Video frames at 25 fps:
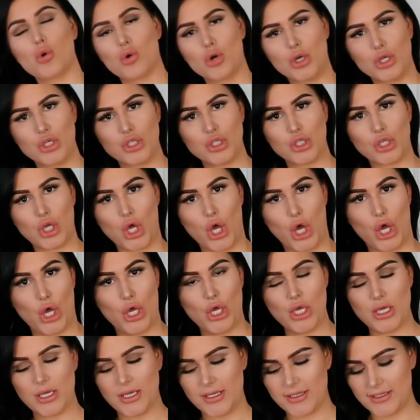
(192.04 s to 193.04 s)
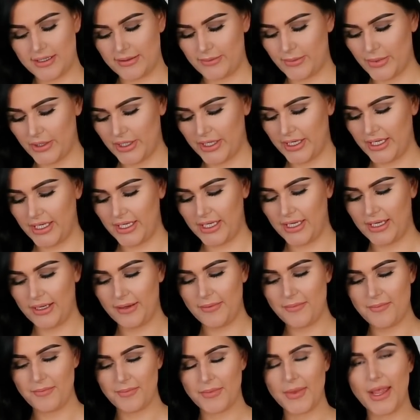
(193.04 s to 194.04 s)
It's a
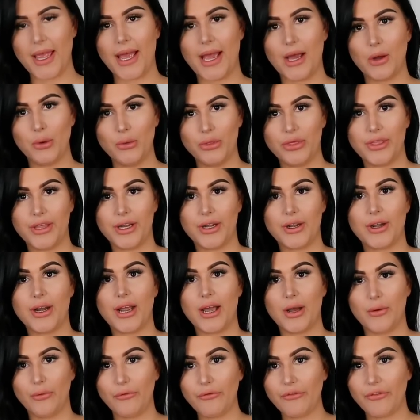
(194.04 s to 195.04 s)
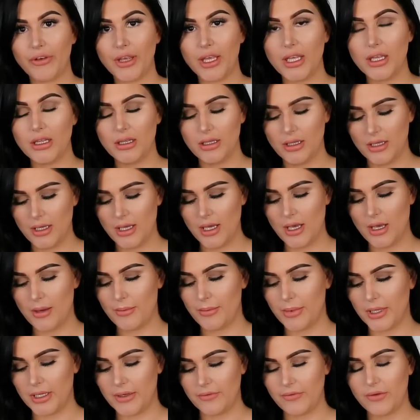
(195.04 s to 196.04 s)
pretty out there outfit.
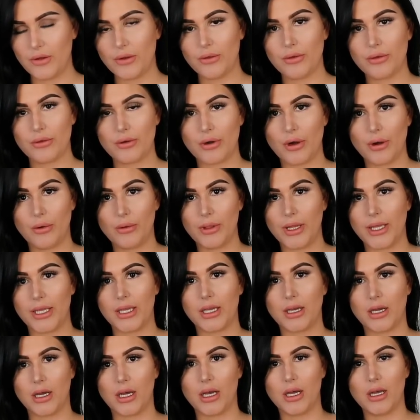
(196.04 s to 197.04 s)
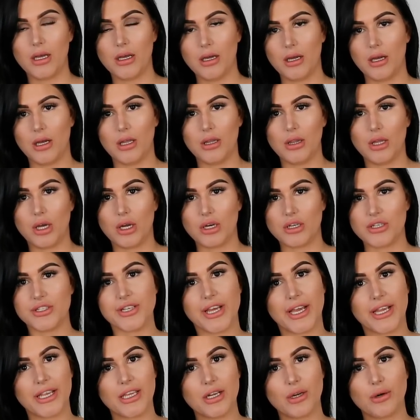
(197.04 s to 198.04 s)
But if you throw like a long
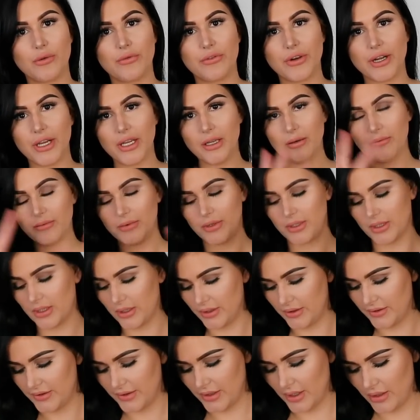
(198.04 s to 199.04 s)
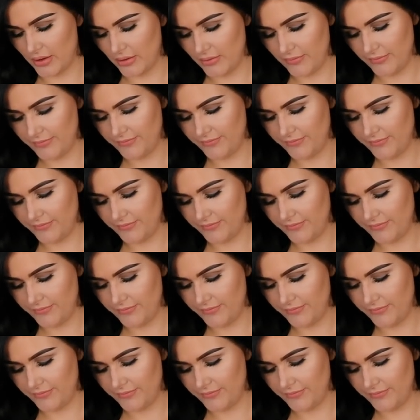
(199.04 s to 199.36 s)
jacket over it, you're good to go.